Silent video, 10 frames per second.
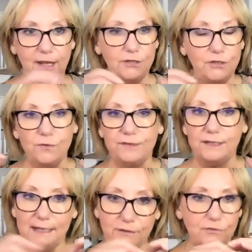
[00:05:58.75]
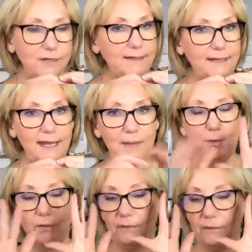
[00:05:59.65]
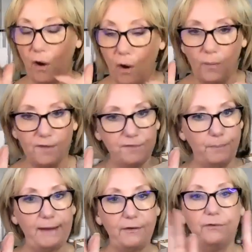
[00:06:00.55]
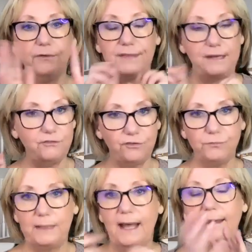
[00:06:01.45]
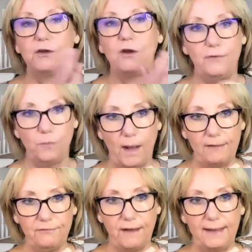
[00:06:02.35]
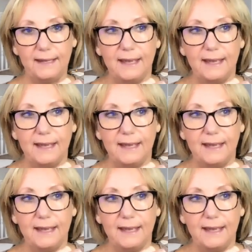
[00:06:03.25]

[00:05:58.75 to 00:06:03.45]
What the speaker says: Use an Ethernet cable, always better than just relying on Wi-Fi.